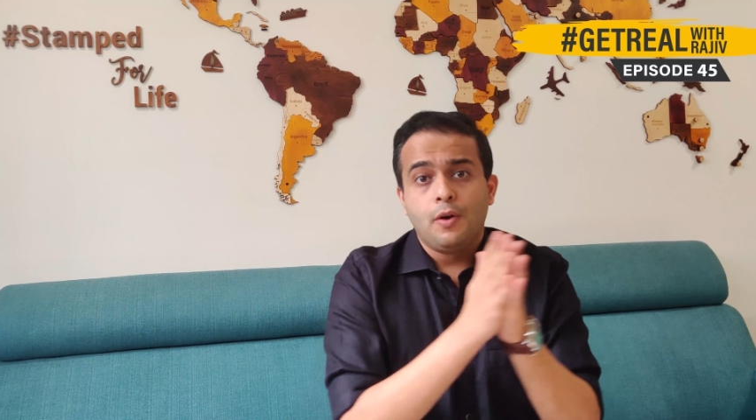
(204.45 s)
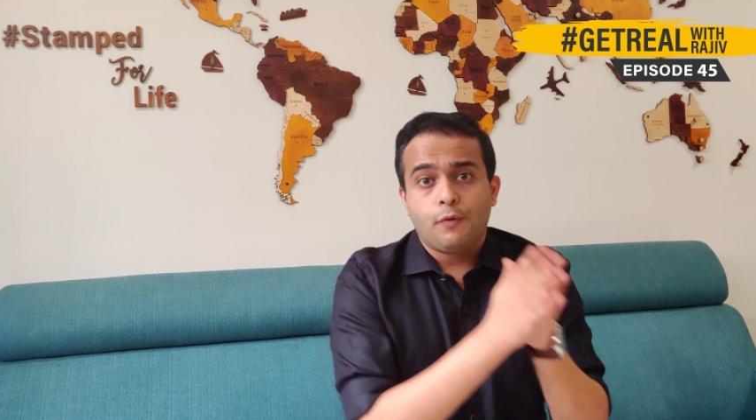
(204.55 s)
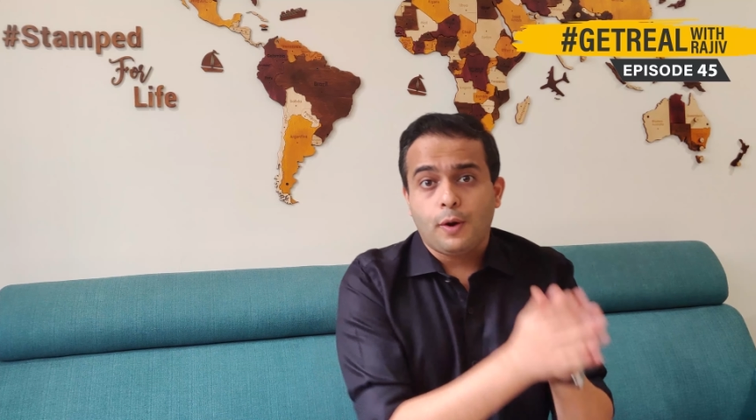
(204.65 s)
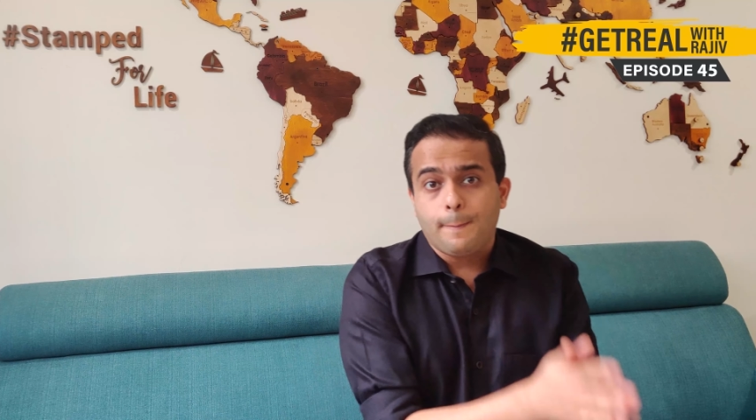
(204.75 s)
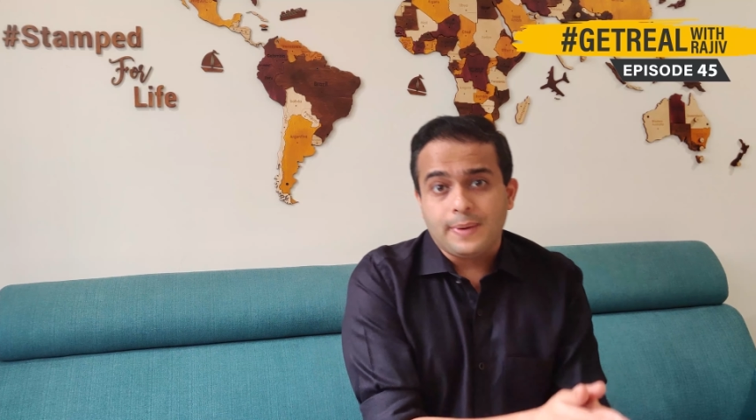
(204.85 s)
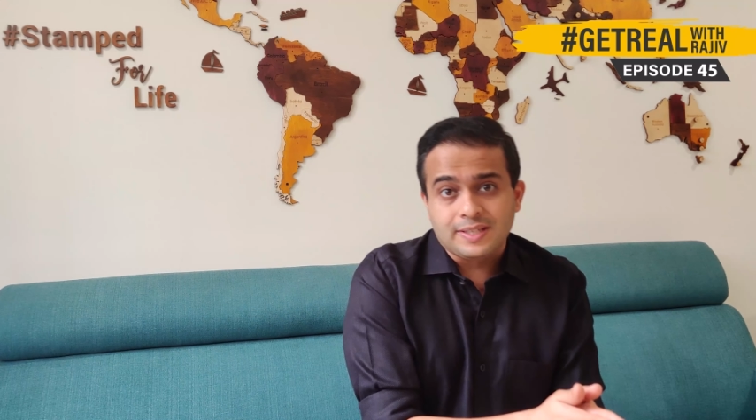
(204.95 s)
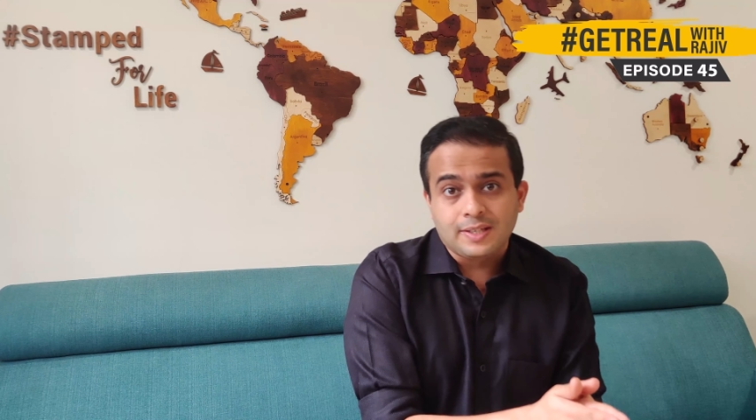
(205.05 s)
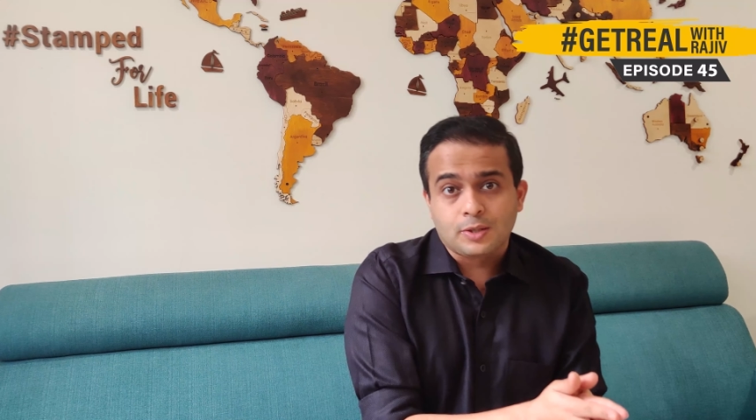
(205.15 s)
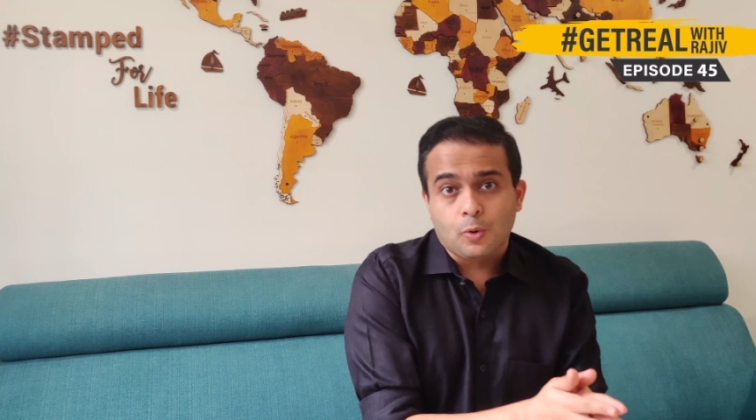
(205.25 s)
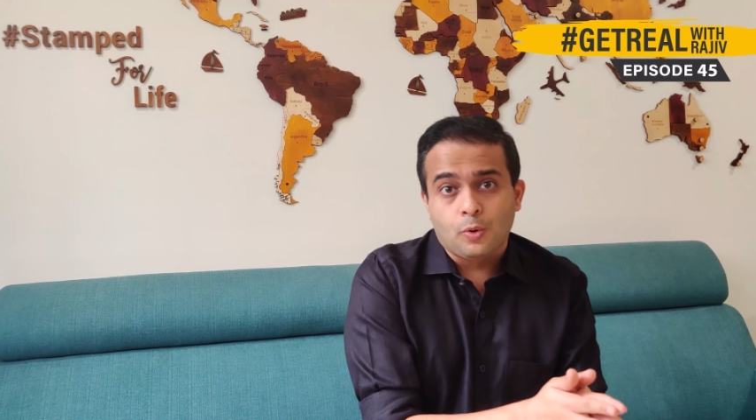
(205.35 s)
for a
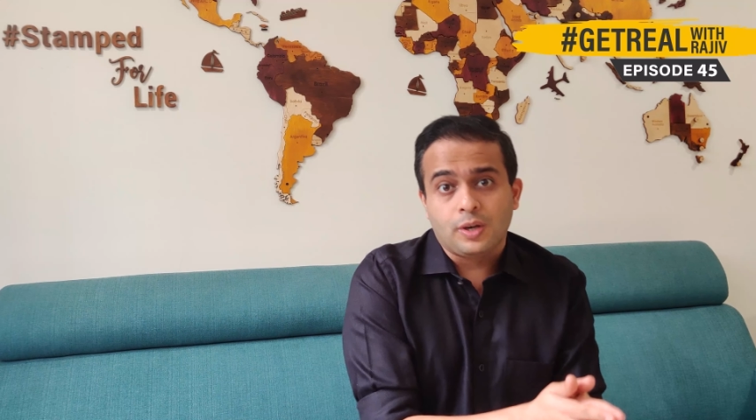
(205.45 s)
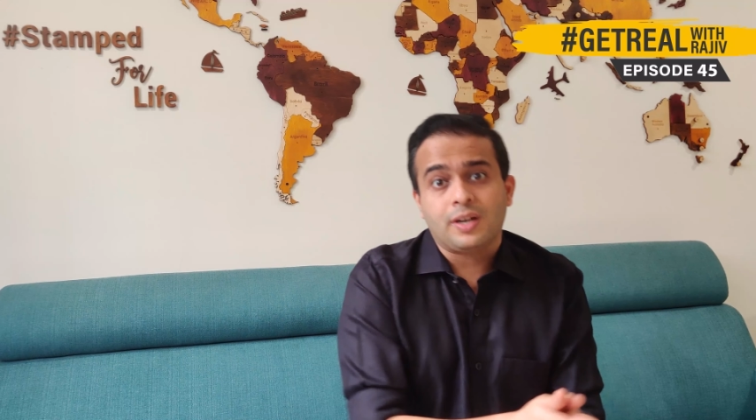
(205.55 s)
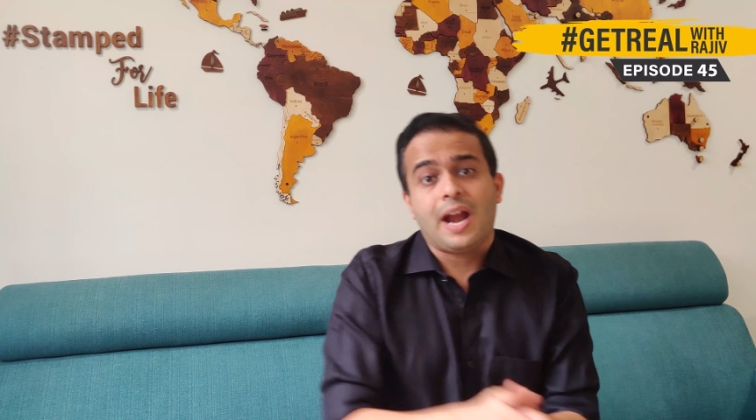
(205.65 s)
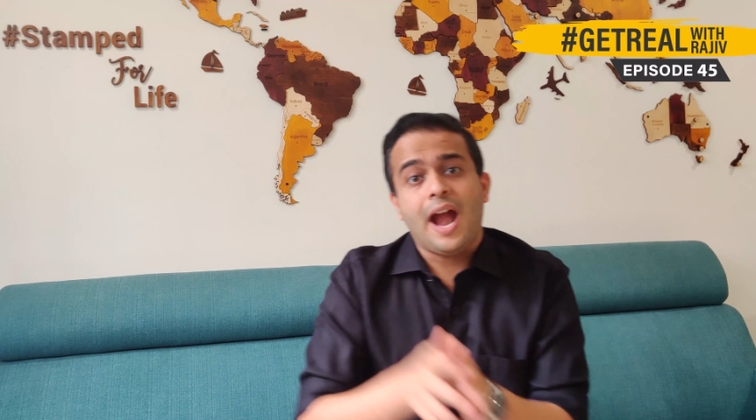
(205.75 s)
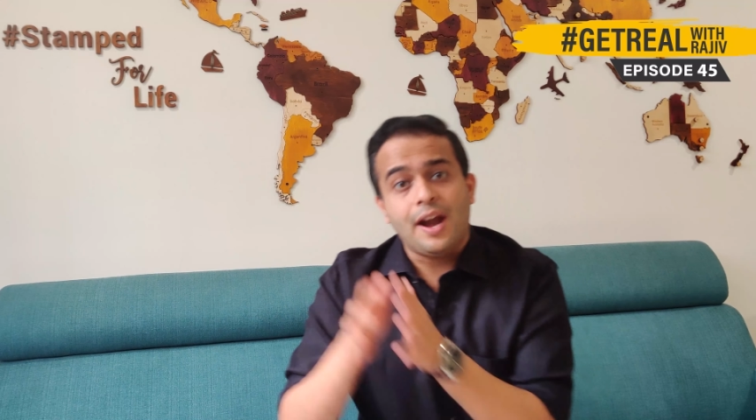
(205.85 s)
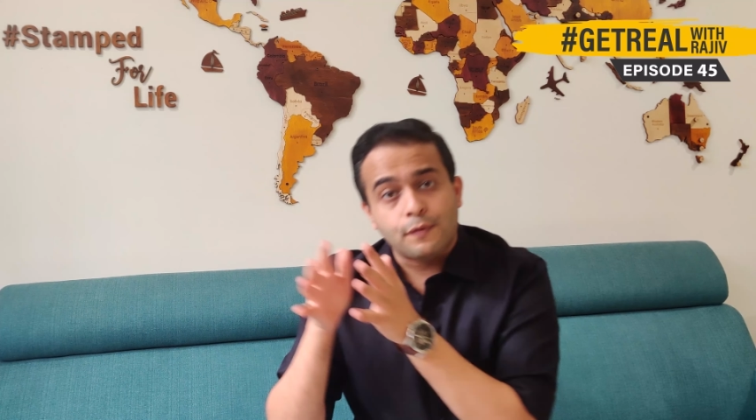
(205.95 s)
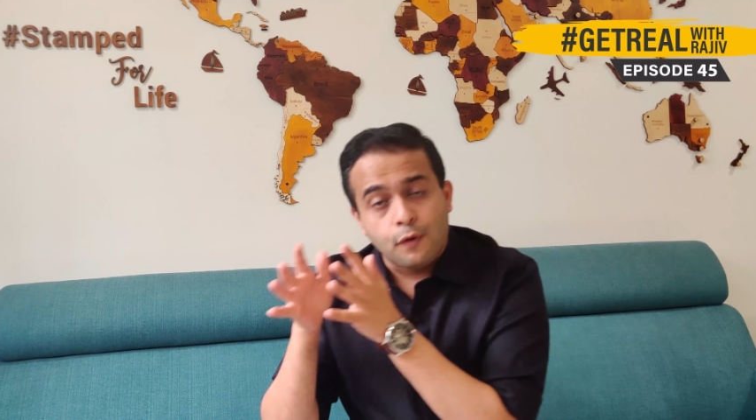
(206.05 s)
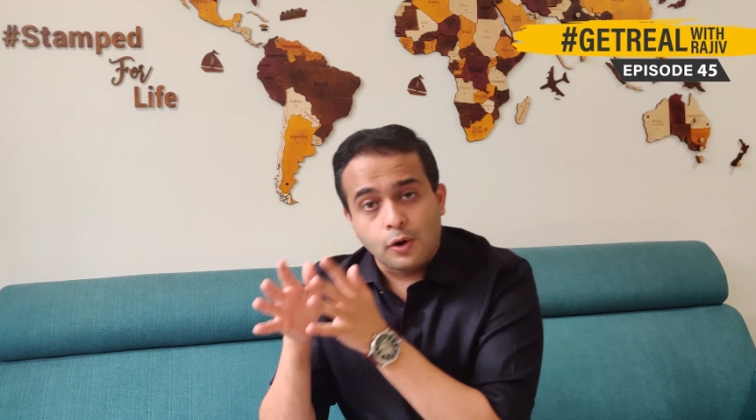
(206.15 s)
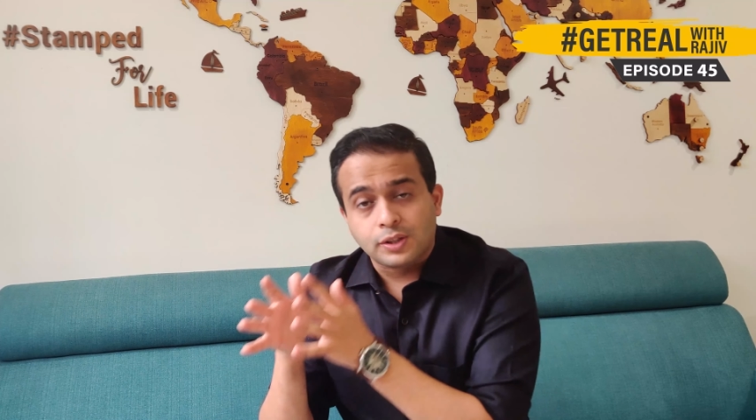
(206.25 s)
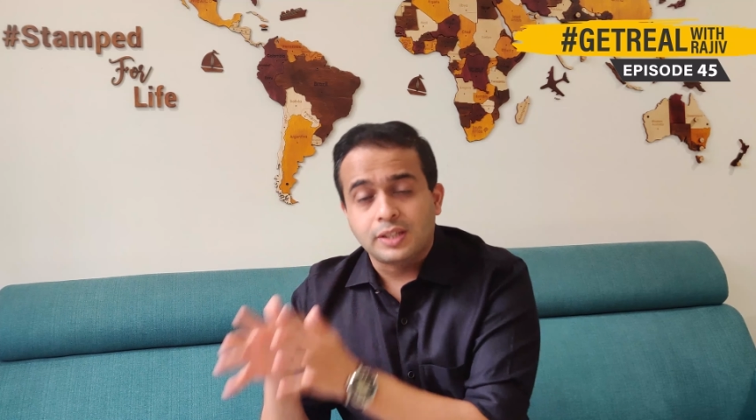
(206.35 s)
business owner and
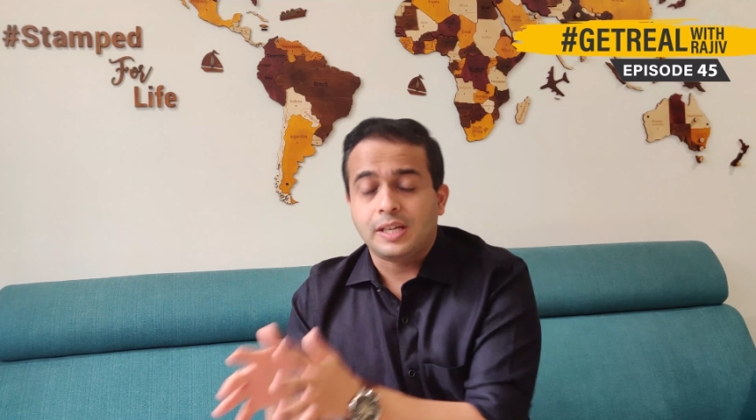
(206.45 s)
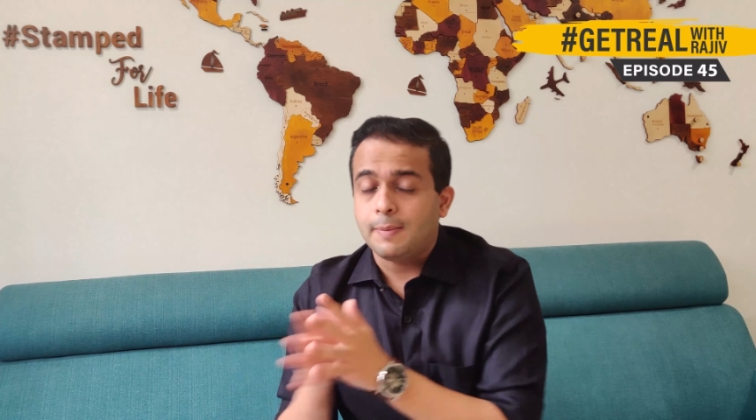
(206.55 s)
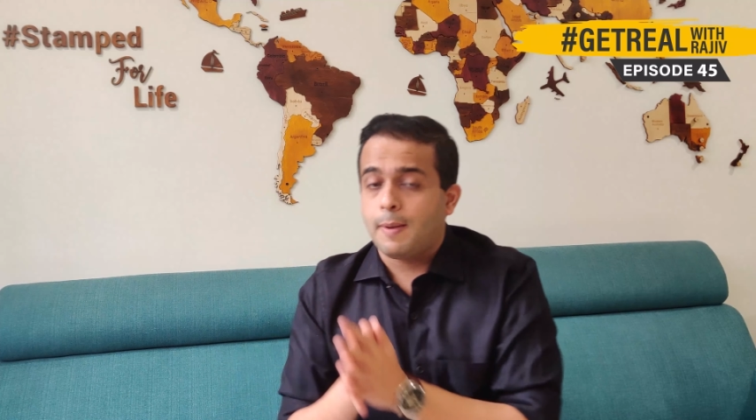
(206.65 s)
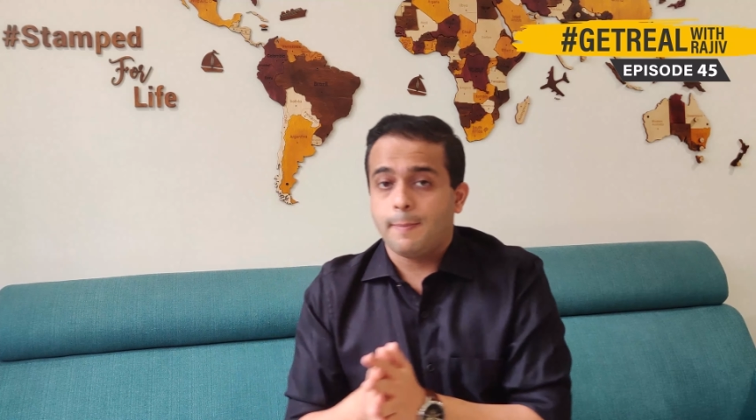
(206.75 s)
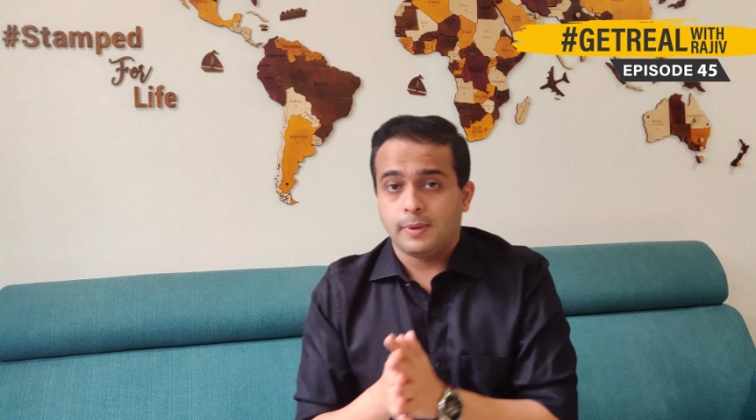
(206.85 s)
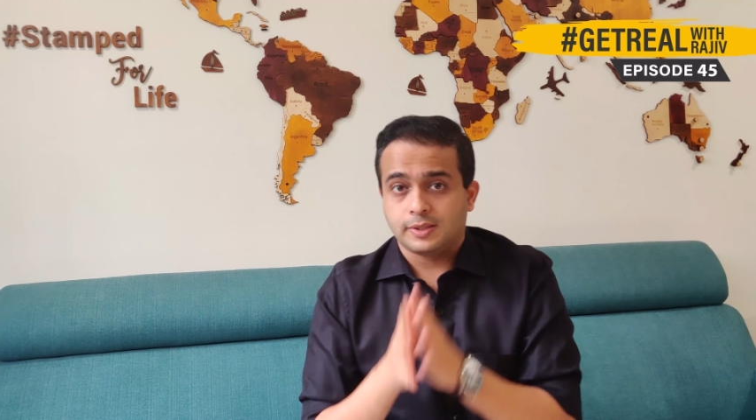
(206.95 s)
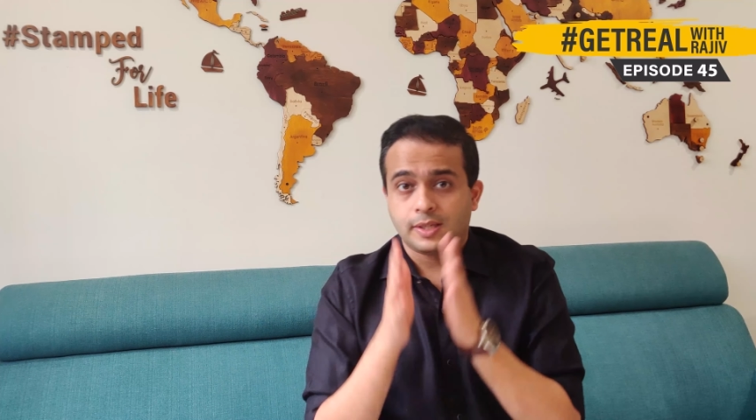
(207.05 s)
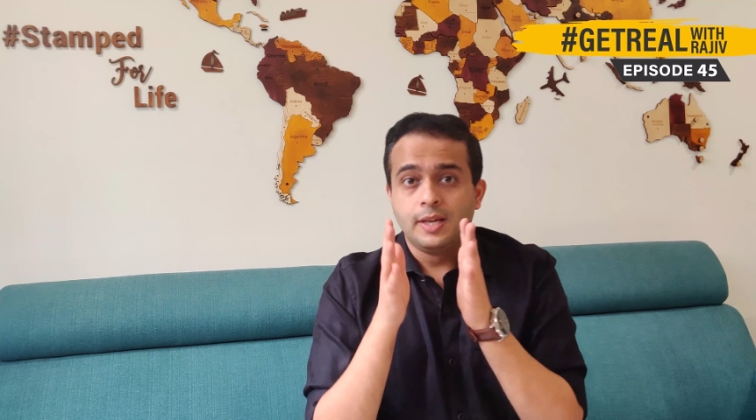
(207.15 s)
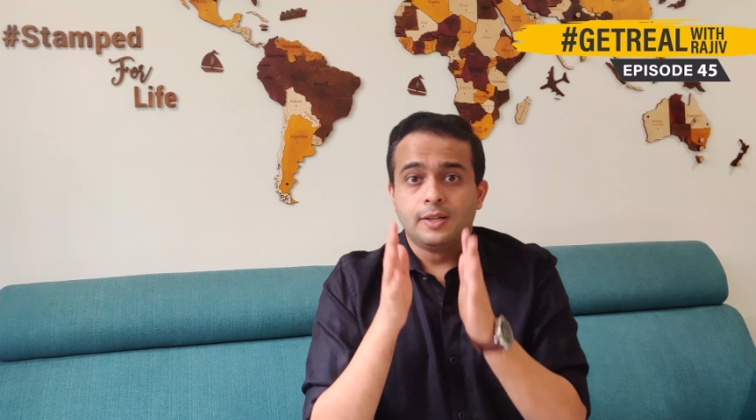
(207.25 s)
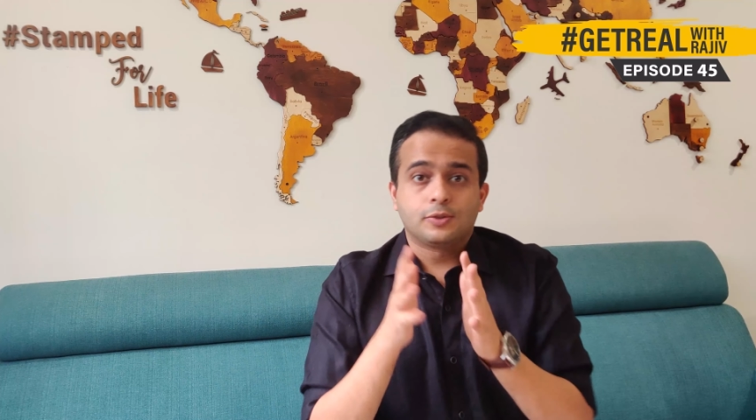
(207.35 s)
for the team
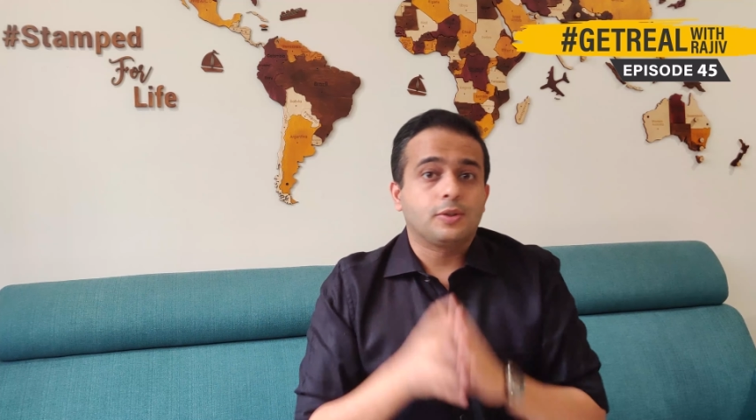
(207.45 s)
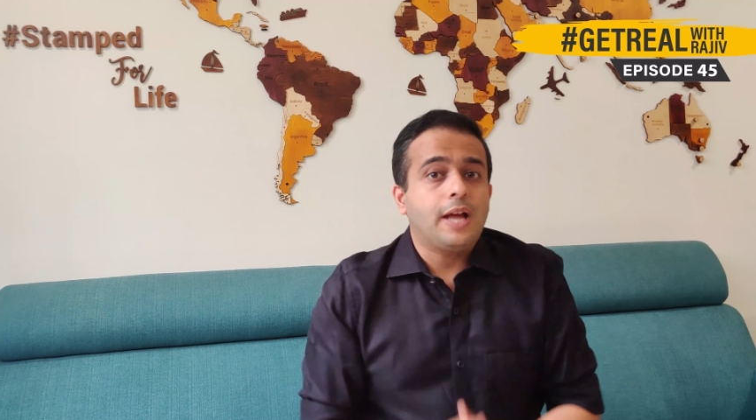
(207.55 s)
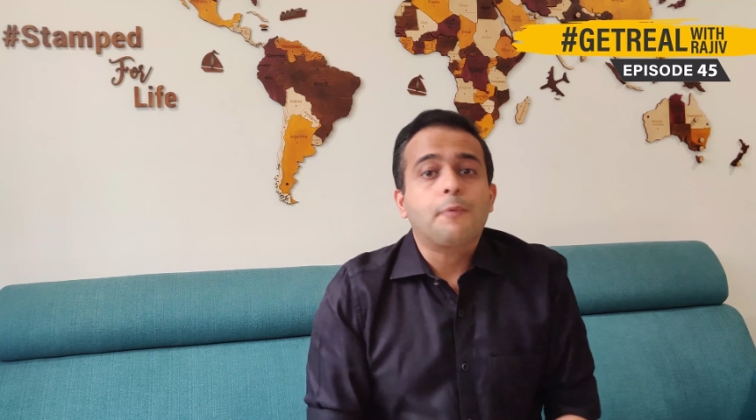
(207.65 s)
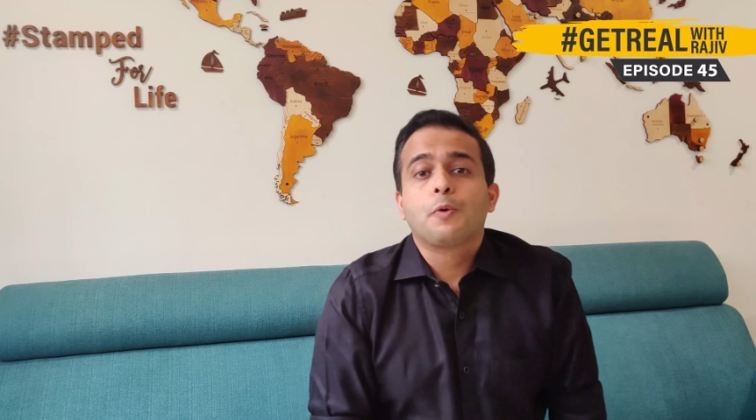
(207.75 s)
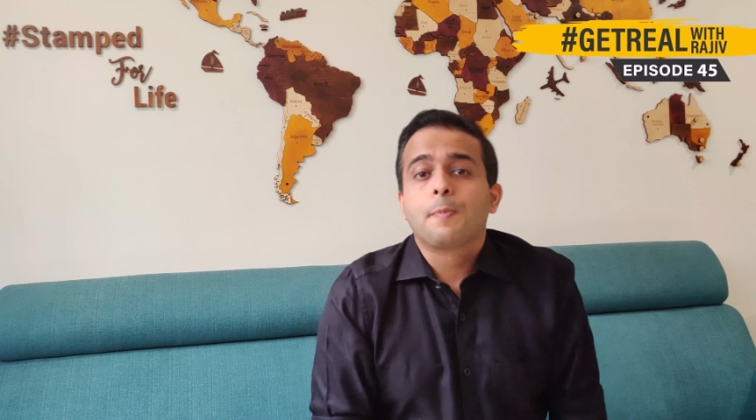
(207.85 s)
members. So that